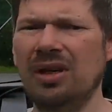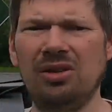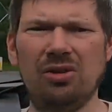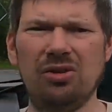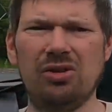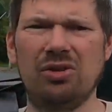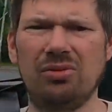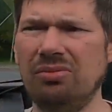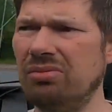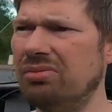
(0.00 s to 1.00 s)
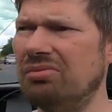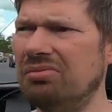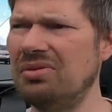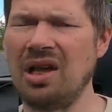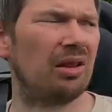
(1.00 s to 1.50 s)
it does
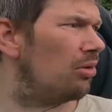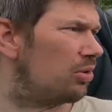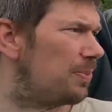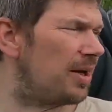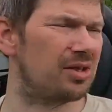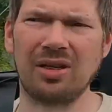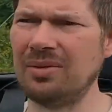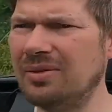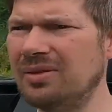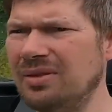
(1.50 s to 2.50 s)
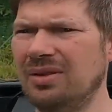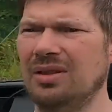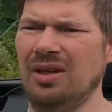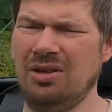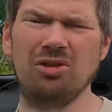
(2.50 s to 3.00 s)
it looks better.
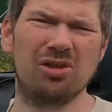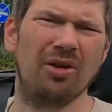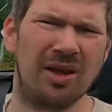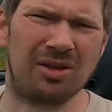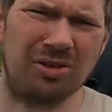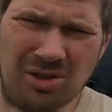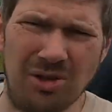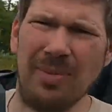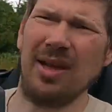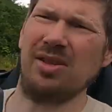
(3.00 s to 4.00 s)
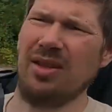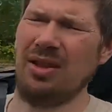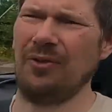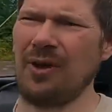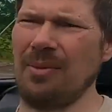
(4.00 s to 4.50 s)
It does look better than the